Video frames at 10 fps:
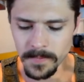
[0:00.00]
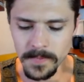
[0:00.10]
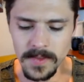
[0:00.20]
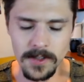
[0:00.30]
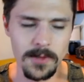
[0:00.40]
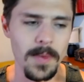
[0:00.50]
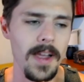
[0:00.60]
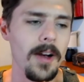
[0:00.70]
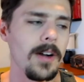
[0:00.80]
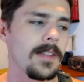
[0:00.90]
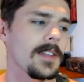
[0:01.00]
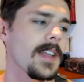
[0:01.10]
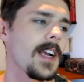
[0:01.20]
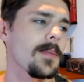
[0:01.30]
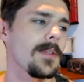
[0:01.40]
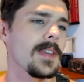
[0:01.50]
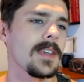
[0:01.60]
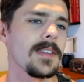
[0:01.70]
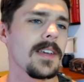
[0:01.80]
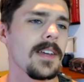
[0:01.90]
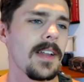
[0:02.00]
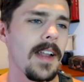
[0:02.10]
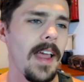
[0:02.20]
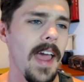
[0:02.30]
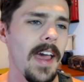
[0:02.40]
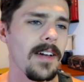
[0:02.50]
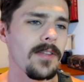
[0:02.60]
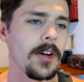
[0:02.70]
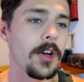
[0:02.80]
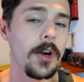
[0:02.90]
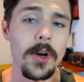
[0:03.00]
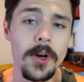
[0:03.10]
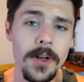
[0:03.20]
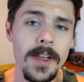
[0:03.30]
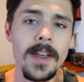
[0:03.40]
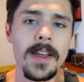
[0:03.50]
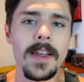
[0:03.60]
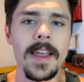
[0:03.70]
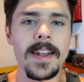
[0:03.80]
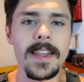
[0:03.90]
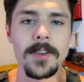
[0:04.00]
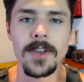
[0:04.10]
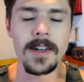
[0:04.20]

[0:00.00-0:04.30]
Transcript: despite all of the terrible things that have occurred and he's gotten